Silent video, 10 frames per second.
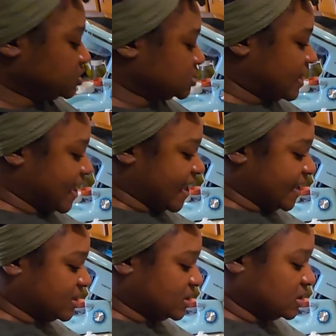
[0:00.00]
going to
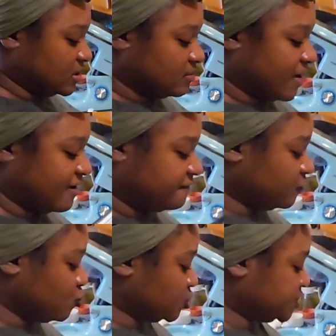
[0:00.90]
add my
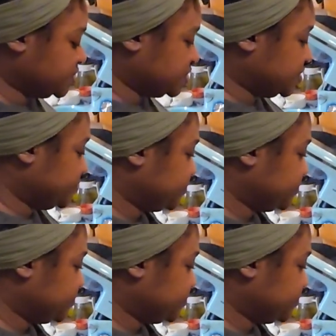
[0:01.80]
fruits.